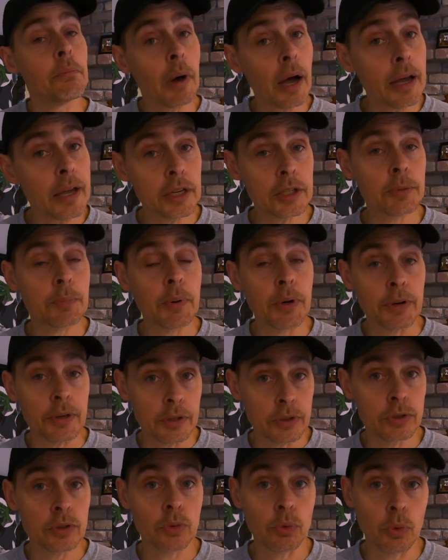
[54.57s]
my
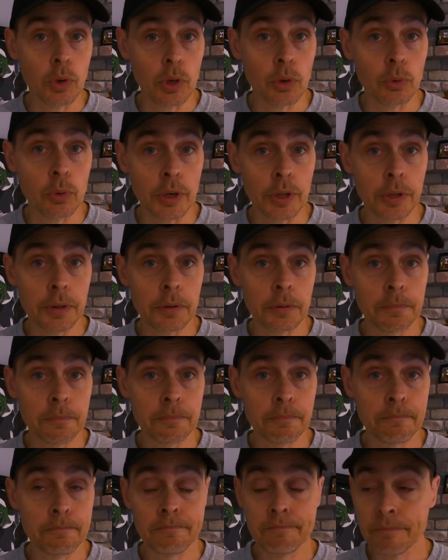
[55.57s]
experience to work
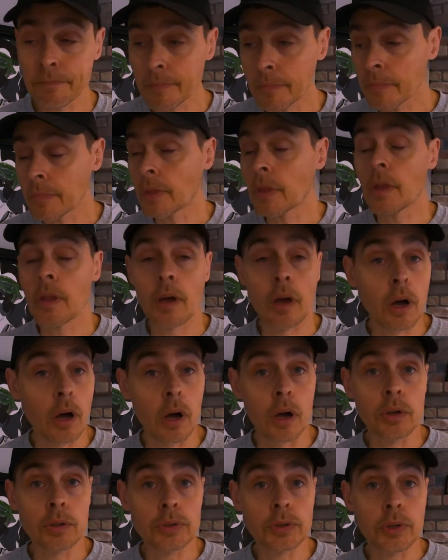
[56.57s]

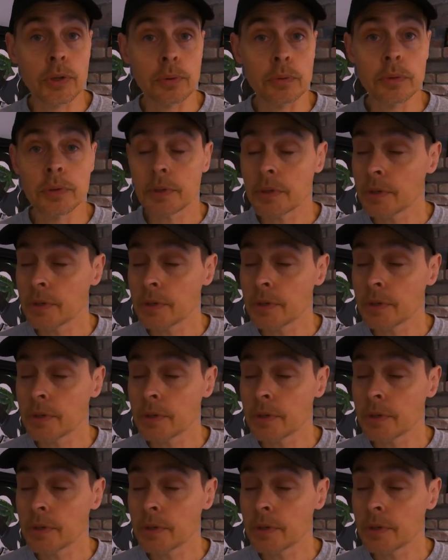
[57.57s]
with. Also,